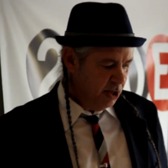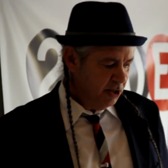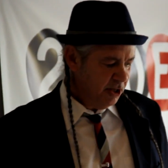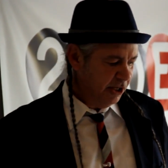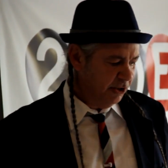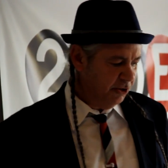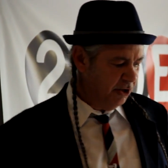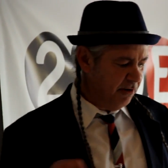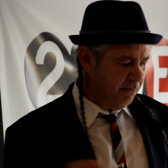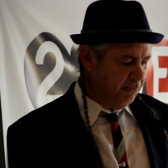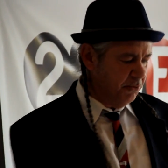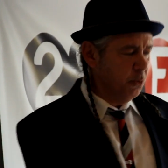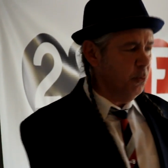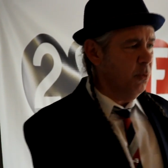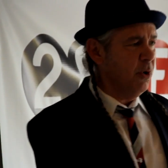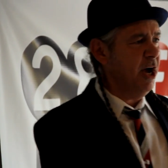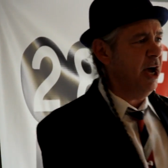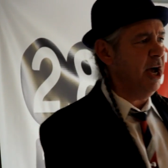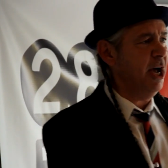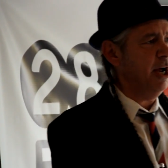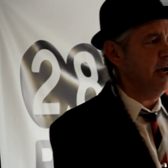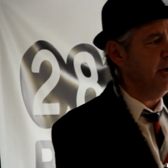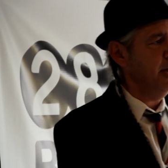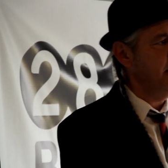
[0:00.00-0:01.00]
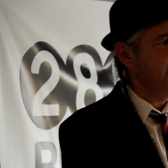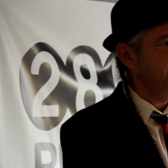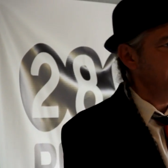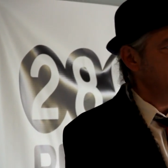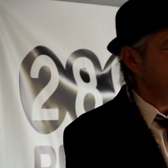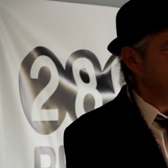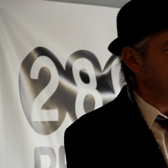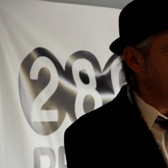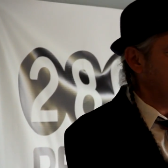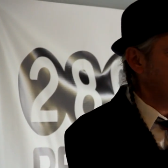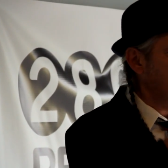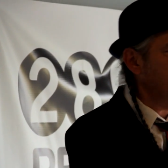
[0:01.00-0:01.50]
They love the way
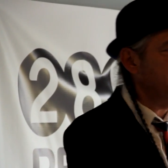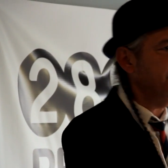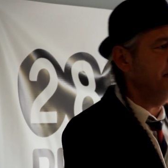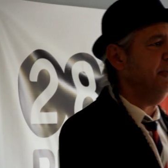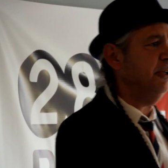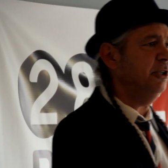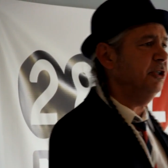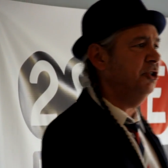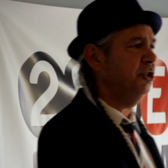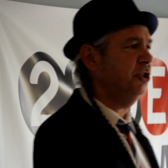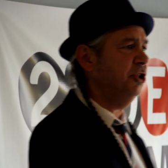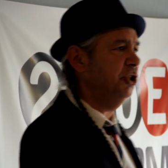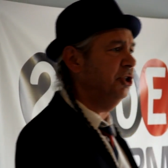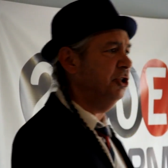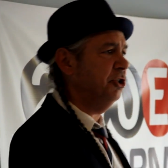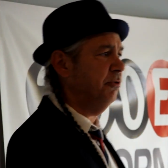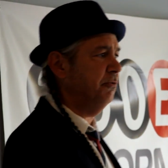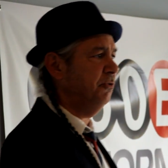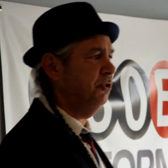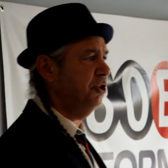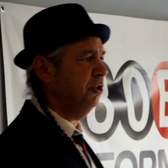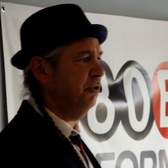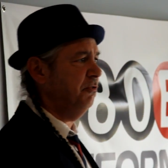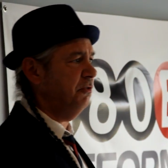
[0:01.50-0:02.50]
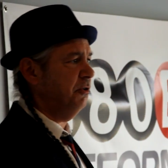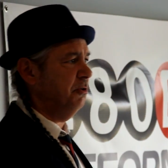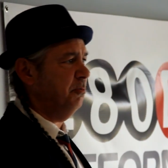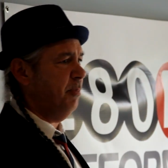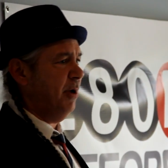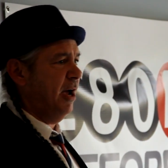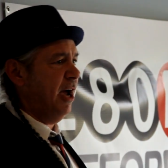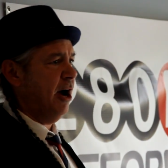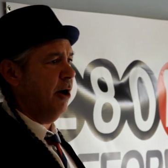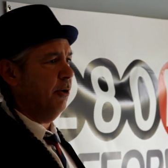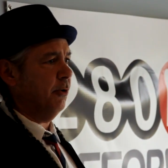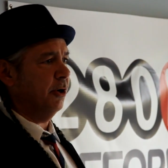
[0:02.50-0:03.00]
that all of these things have shifted
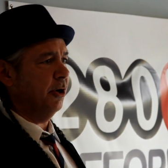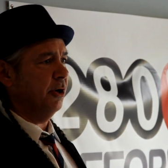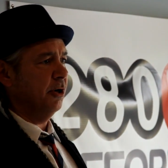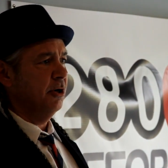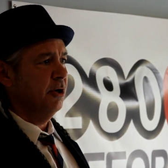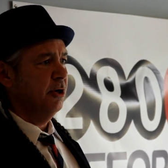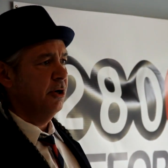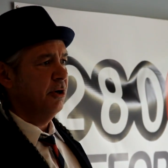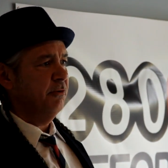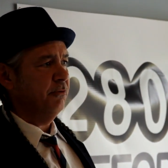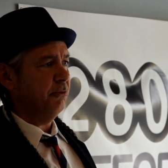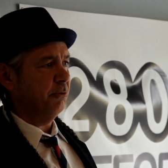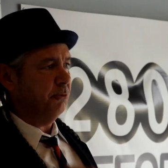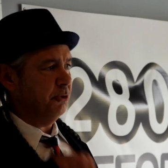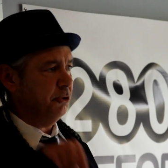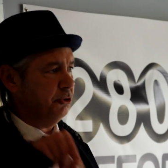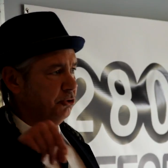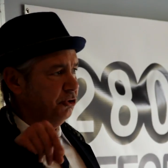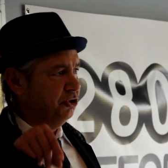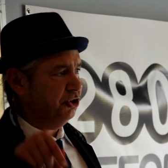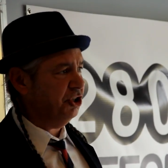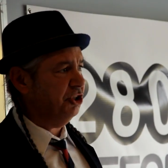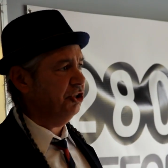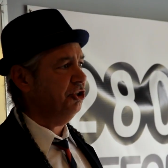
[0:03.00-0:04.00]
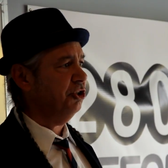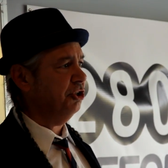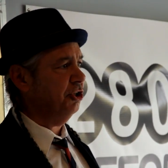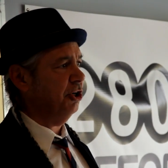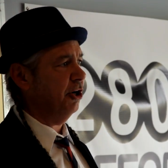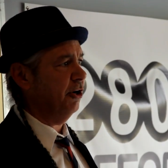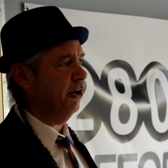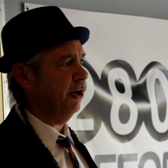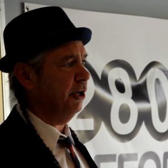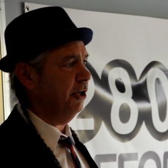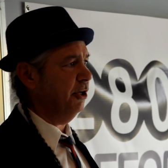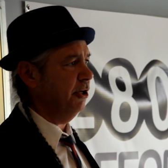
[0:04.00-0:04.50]
power from the
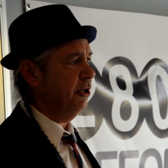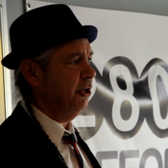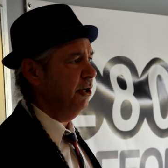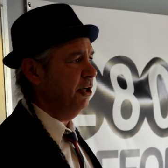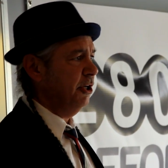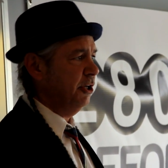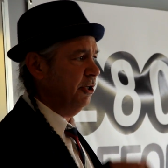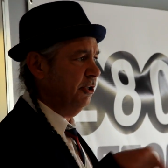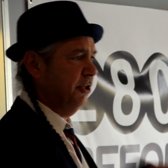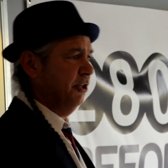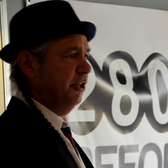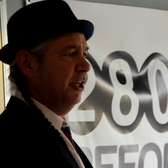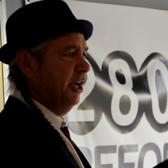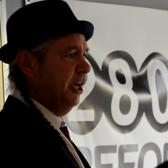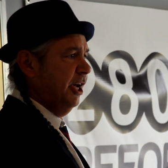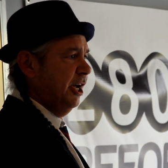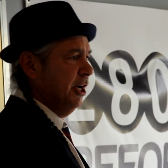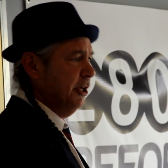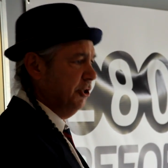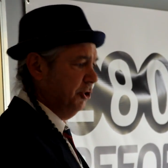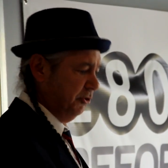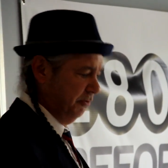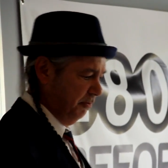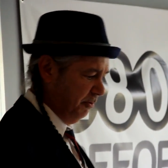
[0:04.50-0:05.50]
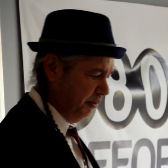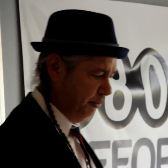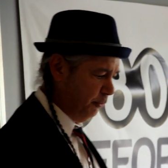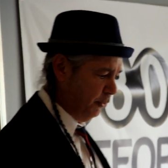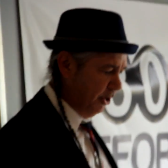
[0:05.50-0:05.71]
judiciary into the hands of the